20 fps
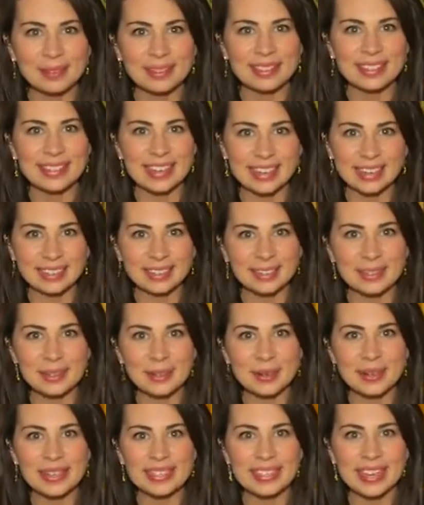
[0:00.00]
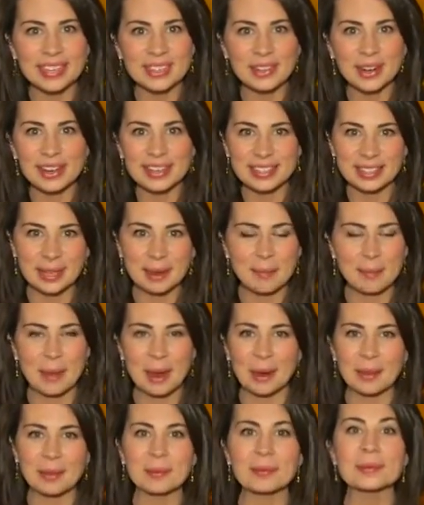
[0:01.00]
with Tinkertoys? I tried to compare
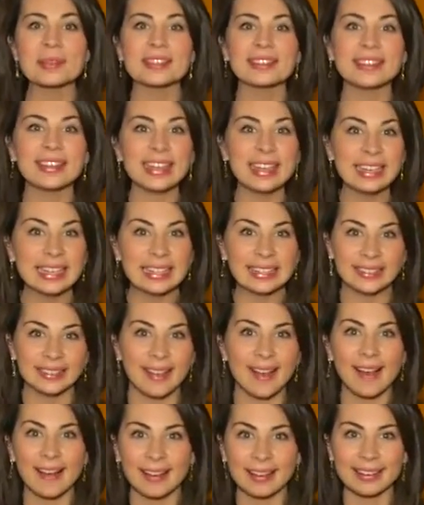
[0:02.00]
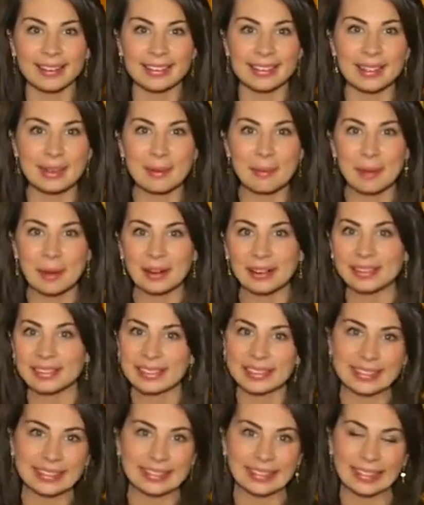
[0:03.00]
them to Lincoln Logs, and
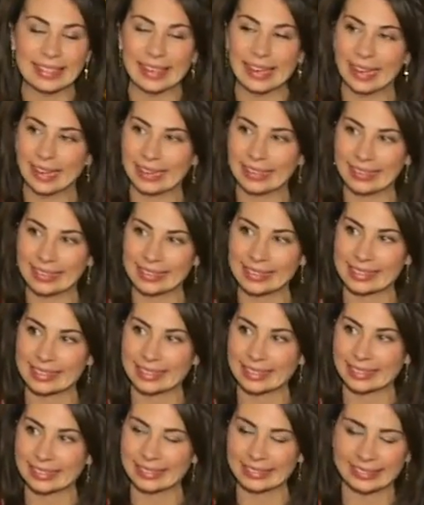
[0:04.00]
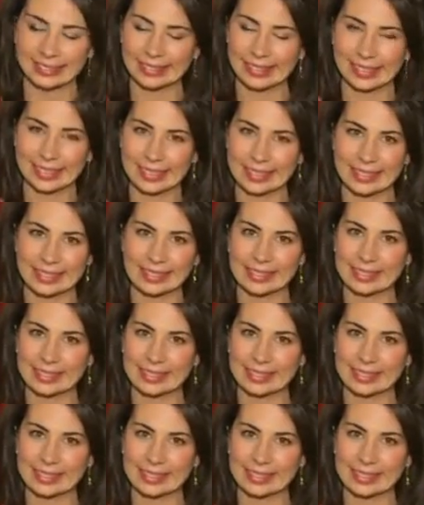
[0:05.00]
apparently not as uh, not as